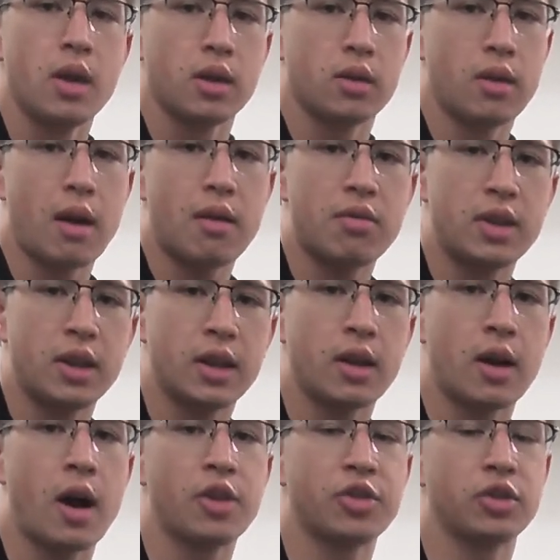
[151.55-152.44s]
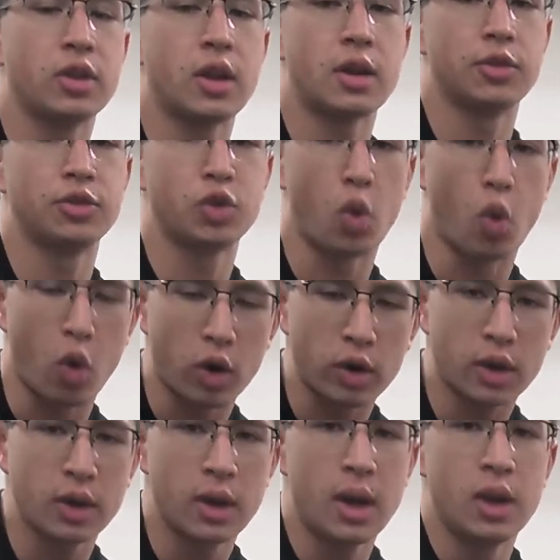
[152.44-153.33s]
gravity can cause a lot of
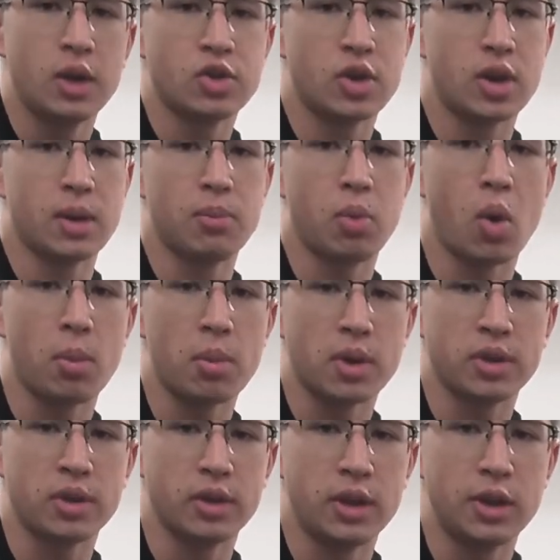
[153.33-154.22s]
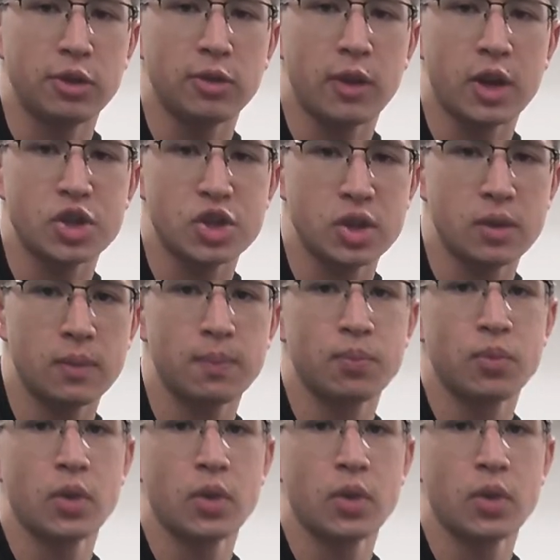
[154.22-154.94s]
torque trying to pull me into knee flexion.